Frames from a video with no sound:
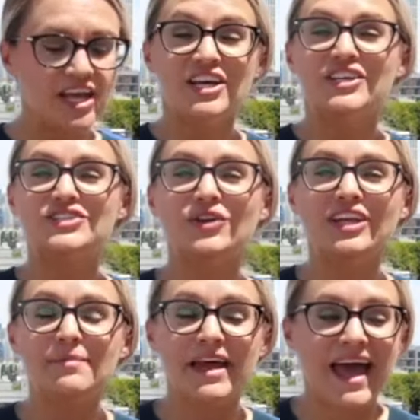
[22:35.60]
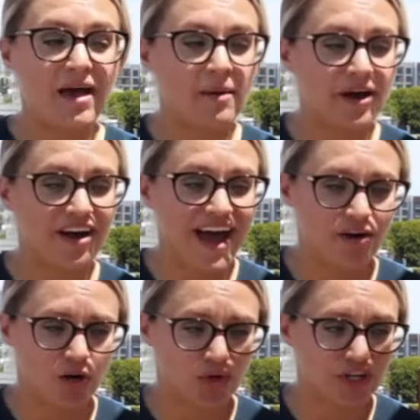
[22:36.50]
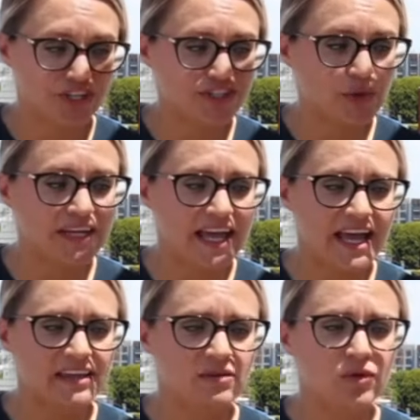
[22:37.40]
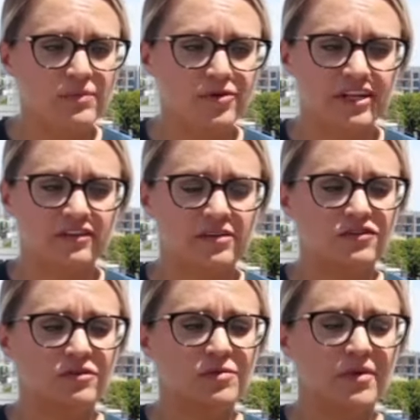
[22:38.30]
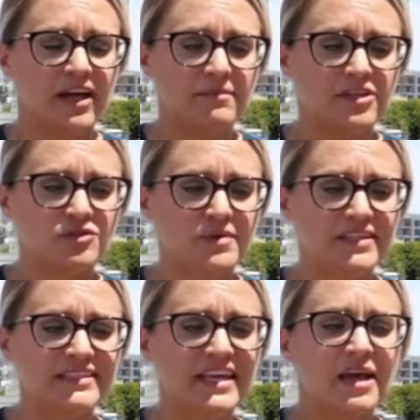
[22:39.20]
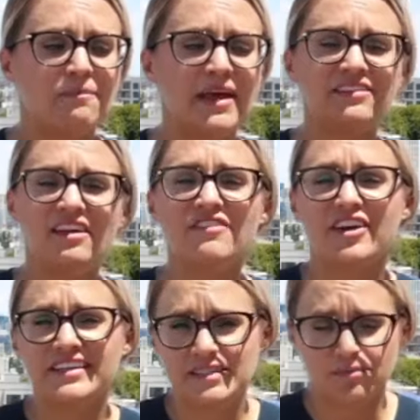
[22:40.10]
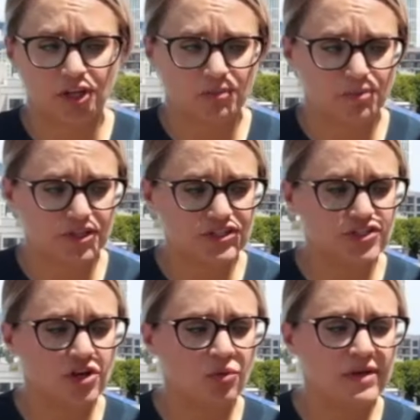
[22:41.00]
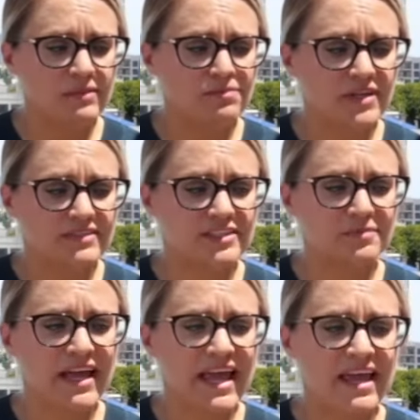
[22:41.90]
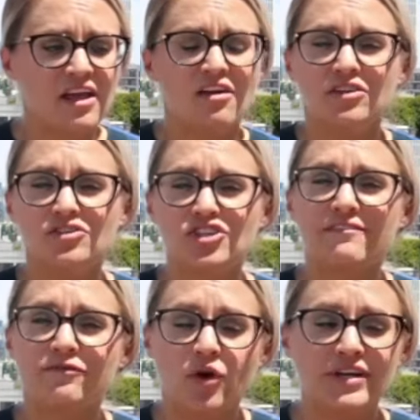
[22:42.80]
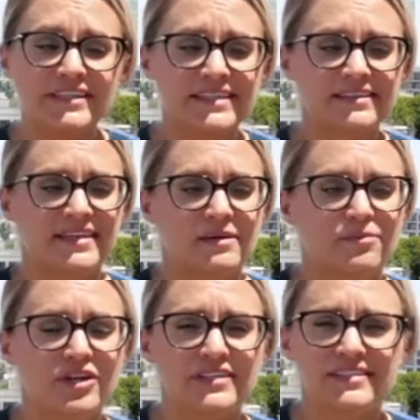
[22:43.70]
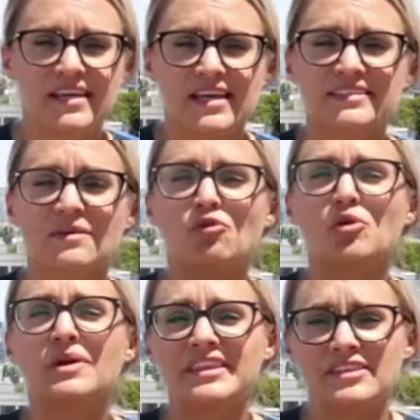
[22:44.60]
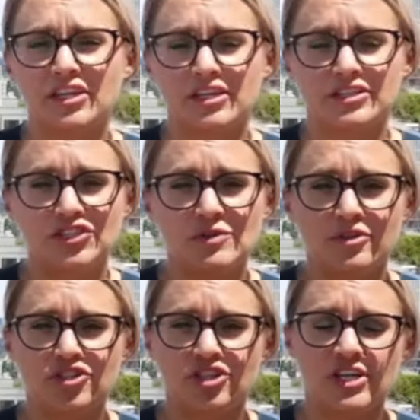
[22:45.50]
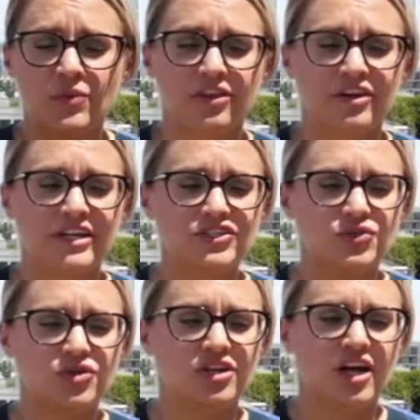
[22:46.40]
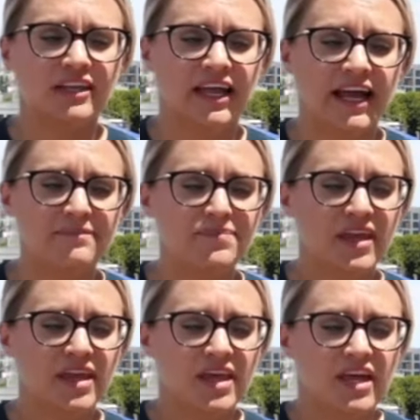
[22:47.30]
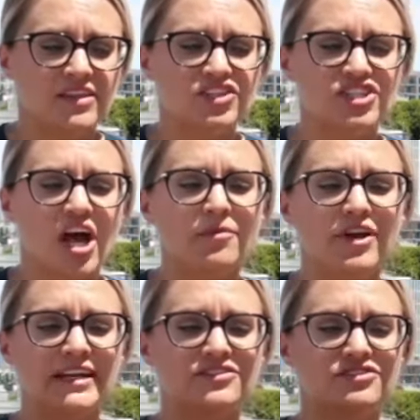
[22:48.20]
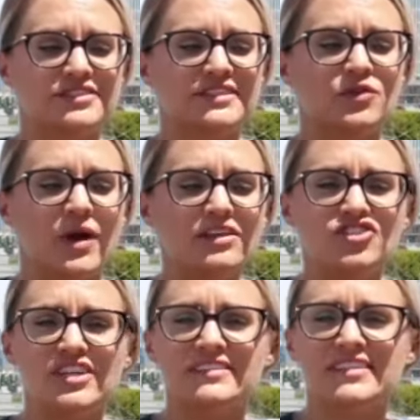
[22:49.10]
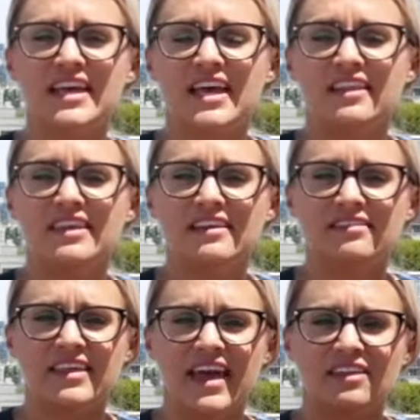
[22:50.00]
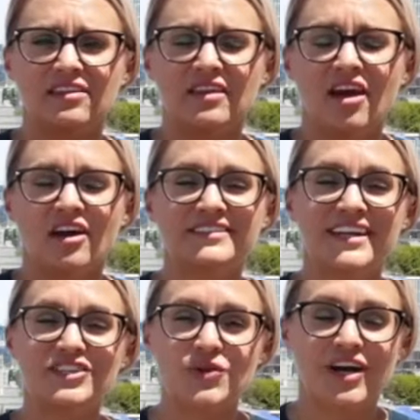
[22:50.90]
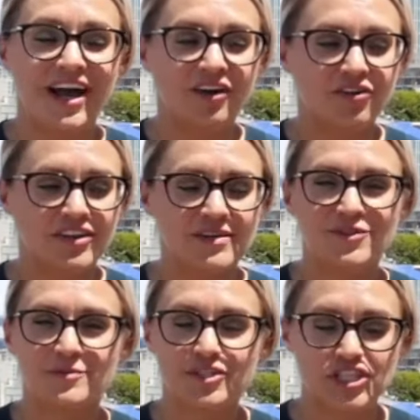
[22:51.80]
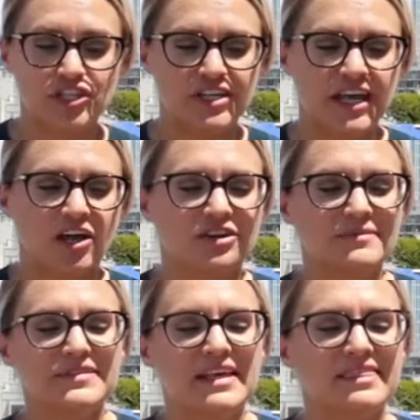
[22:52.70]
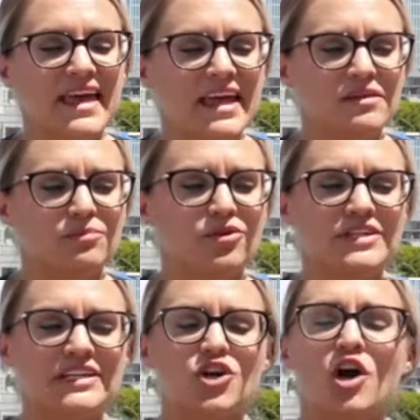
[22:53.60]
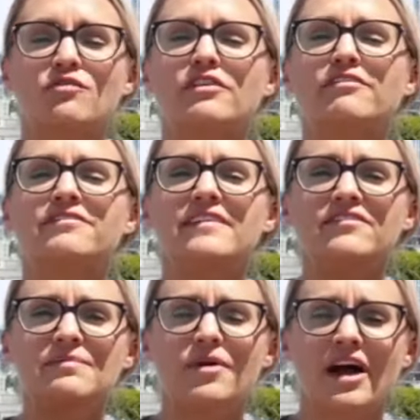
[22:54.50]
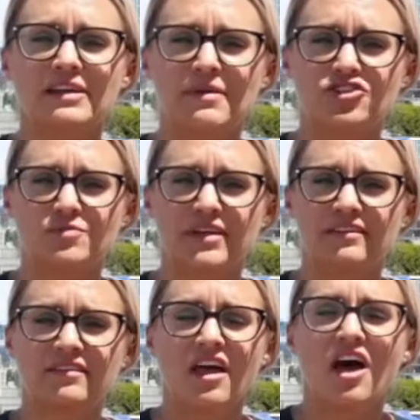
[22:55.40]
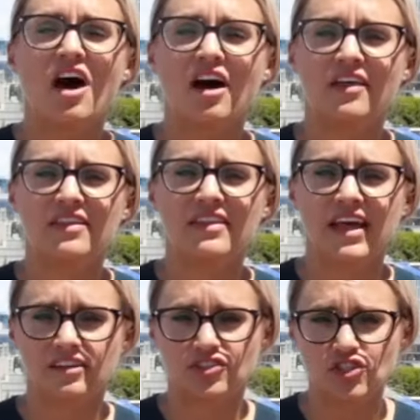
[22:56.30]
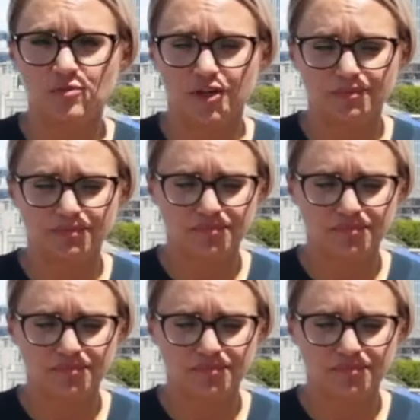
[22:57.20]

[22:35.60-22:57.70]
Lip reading: So a little bit about how it works. So again, we predict consumer body measurements based on very simple inputs. So we display usually 4 to 6 inputs somewhere within the consumer journey, whether in-store or online. And the shopper answers these questions. These then are sent to our algorithms, our machine learning algorithms, that then predict over 50 body measurements on that consumer.